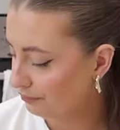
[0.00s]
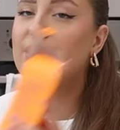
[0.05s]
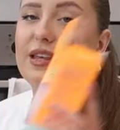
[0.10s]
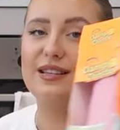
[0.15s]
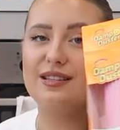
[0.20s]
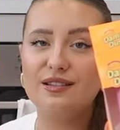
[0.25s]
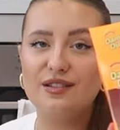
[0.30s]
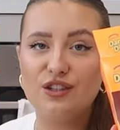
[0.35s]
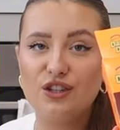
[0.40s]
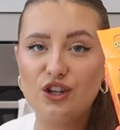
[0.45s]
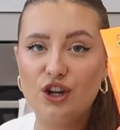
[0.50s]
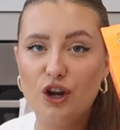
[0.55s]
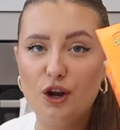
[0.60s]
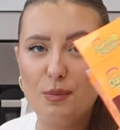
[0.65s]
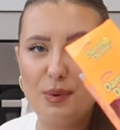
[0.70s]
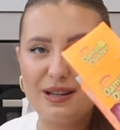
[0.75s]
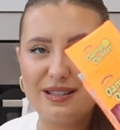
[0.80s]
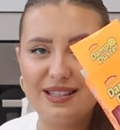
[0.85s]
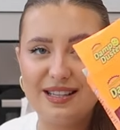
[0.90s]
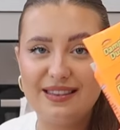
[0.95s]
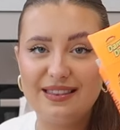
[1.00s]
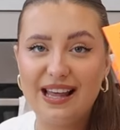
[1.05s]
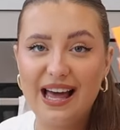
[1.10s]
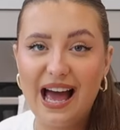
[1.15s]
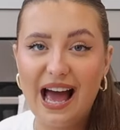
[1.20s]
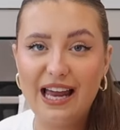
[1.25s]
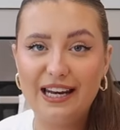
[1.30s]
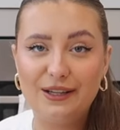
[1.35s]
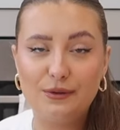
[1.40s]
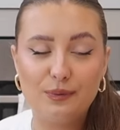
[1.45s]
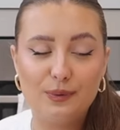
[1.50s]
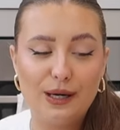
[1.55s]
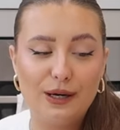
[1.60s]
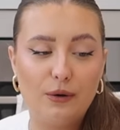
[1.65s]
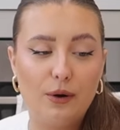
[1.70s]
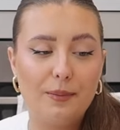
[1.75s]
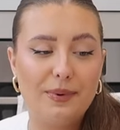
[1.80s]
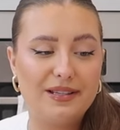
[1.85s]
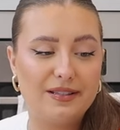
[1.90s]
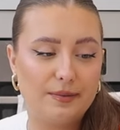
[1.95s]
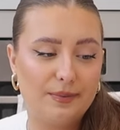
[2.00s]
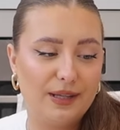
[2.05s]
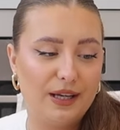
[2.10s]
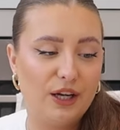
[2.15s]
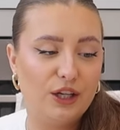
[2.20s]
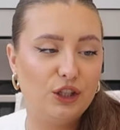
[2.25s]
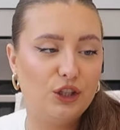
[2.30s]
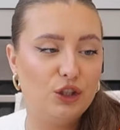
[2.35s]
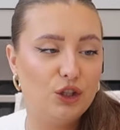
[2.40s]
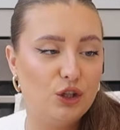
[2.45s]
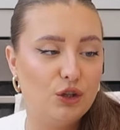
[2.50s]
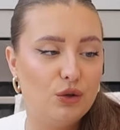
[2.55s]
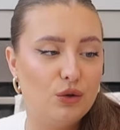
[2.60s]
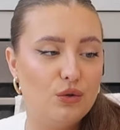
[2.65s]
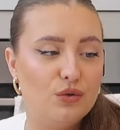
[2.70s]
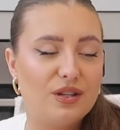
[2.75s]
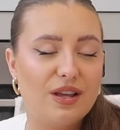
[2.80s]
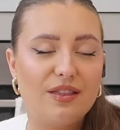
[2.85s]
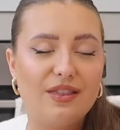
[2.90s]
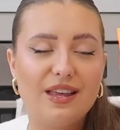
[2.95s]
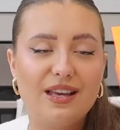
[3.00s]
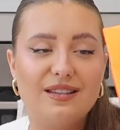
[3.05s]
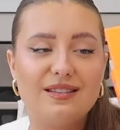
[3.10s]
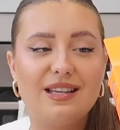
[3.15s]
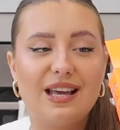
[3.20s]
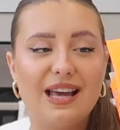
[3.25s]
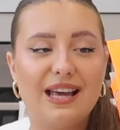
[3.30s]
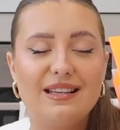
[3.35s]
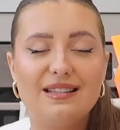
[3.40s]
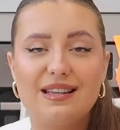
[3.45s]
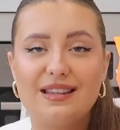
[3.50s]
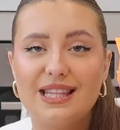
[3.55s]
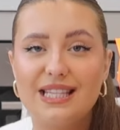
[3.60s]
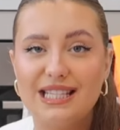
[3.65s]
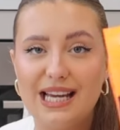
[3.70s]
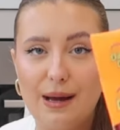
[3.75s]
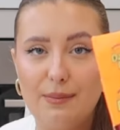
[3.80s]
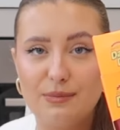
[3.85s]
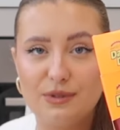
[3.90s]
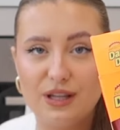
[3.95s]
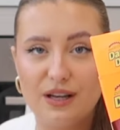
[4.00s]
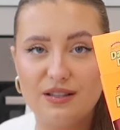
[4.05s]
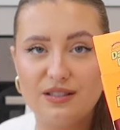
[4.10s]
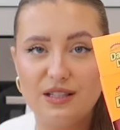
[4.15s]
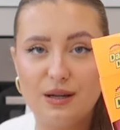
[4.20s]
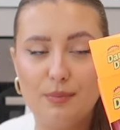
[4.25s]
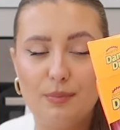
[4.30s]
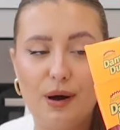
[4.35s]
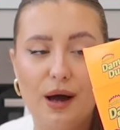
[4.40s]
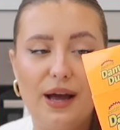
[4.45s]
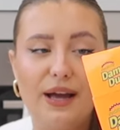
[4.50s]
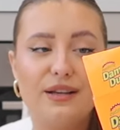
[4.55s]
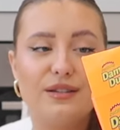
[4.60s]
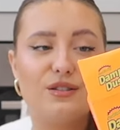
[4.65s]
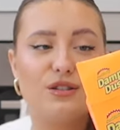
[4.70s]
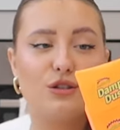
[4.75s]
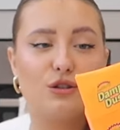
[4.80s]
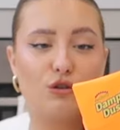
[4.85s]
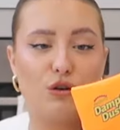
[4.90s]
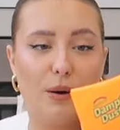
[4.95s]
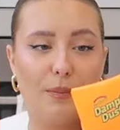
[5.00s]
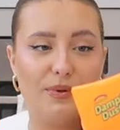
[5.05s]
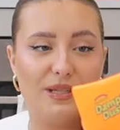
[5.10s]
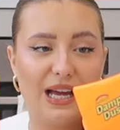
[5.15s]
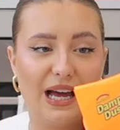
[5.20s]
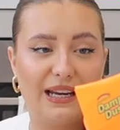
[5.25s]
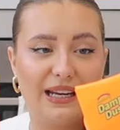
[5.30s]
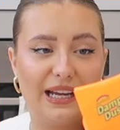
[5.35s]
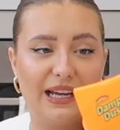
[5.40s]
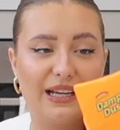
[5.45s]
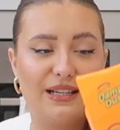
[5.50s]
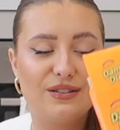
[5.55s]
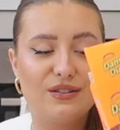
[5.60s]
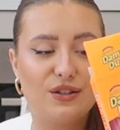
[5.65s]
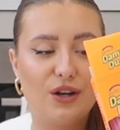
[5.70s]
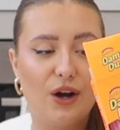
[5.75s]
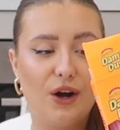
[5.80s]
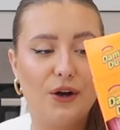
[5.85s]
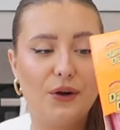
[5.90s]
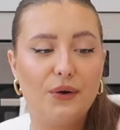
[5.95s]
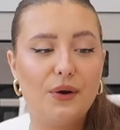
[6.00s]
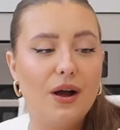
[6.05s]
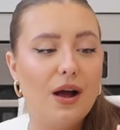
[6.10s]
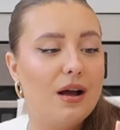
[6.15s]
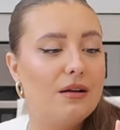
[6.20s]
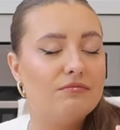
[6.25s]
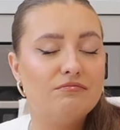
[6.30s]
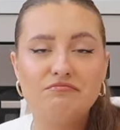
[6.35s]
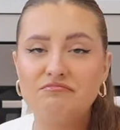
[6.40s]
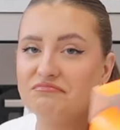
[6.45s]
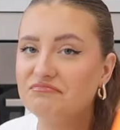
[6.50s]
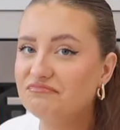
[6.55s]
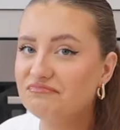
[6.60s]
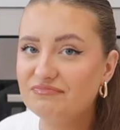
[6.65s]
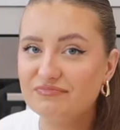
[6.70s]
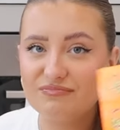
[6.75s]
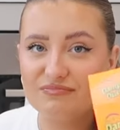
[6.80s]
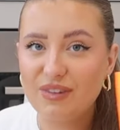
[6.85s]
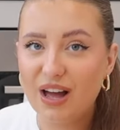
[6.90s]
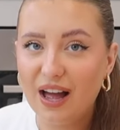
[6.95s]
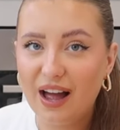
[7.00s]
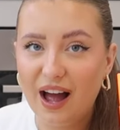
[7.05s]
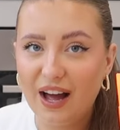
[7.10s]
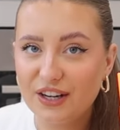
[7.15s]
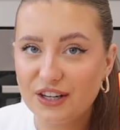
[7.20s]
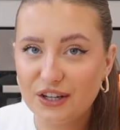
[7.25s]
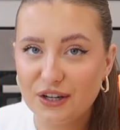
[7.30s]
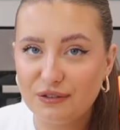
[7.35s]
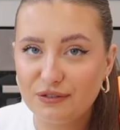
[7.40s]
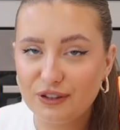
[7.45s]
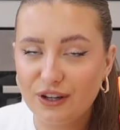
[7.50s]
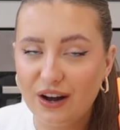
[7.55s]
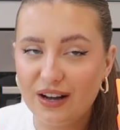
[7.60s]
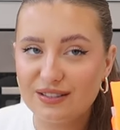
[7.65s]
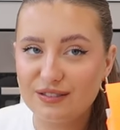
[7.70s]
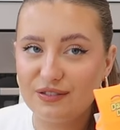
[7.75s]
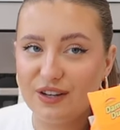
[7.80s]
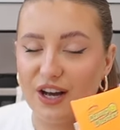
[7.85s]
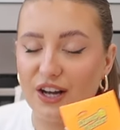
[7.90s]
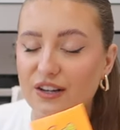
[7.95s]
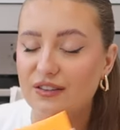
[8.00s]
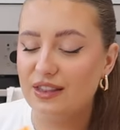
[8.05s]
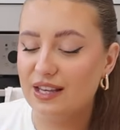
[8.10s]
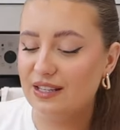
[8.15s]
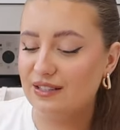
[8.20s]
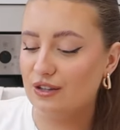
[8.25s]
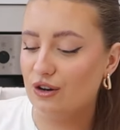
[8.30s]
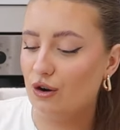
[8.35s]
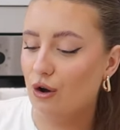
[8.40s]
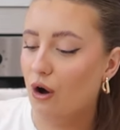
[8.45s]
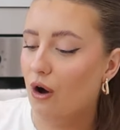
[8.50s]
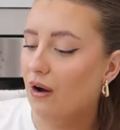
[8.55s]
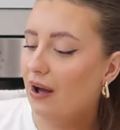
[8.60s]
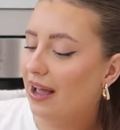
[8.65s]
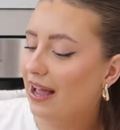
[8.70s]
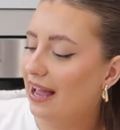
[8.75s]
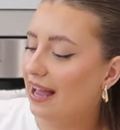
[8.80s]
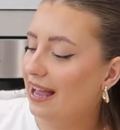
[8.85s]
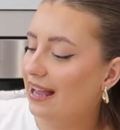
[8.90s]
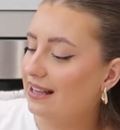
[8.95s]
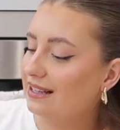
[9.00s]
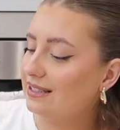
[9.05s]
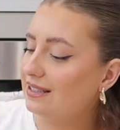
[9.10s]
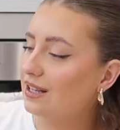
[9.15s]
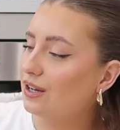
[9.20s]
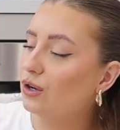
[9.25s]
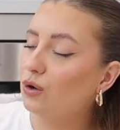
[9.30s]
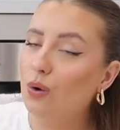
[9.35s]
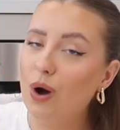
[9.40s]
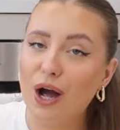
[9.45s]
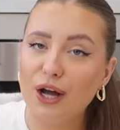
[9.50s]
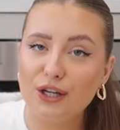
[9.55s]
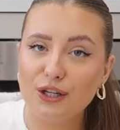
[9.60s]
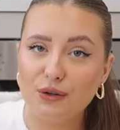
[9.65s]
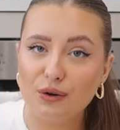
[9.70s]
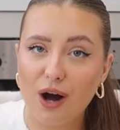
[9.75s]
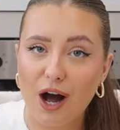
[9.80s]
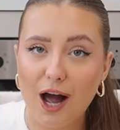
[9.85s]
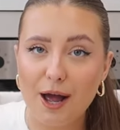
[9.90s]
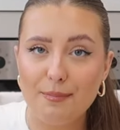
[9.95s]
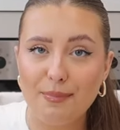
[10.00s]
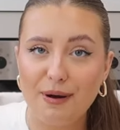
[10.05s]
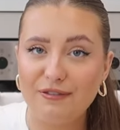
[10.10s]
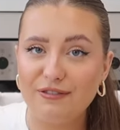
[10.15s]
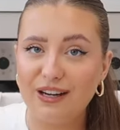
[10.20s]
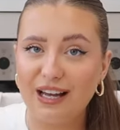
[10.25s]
This isn't new, but it's in there and it will be something I use. This is the Damp Duster by Scrub Daddy. So I don't know if you guys have heard of these or not. It is quite a new hype, but